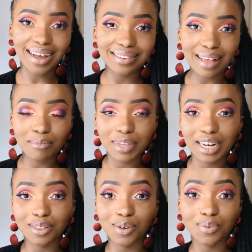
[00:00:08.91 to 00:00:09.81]
guys, I'm
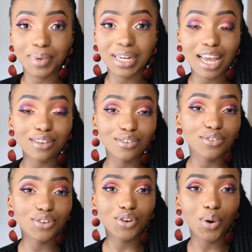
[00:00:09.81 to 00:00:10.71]
Lerato Kubedi, as you
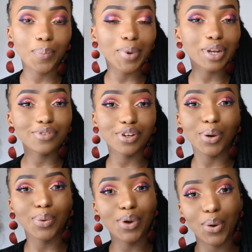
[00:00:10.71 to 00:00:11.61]
should know, but if you
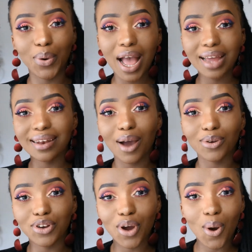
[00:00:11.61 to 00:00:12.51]
don't know, now
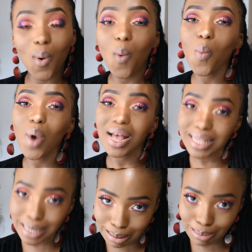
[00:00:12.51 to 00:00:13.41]
you know. What's
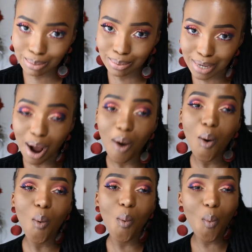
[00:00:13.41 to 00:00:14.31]
good?
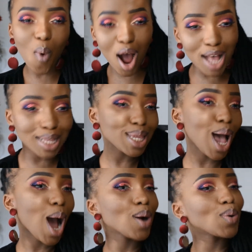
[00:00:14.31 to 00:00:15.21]
What's
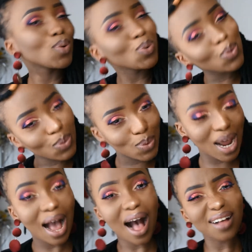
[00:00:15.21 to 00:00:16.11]
good?
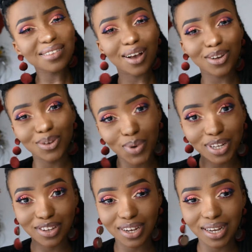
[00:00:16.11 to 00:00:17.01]
I'll tell you
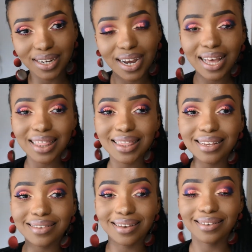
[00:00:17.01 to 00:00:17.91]
what's good.
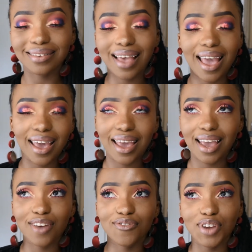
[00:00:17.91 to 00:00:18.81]
This is a
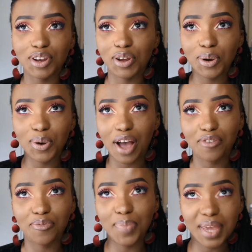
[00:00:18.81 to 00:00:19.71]
video
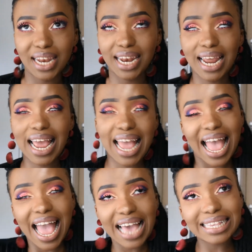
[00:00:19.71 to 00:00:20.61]
I've been
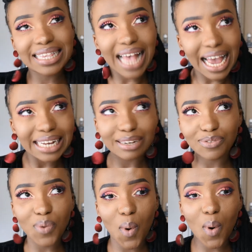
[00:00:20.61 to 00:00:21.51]
excited
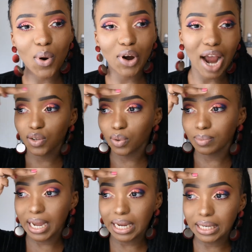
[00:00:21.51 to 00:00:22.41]
for. I don't
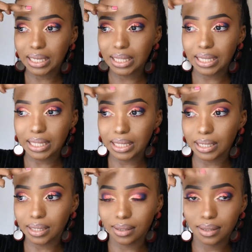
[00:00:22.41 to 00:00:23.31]
mind these
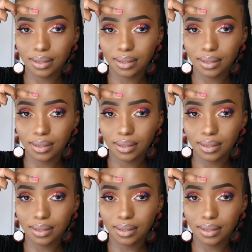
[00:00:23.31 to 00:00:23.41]
little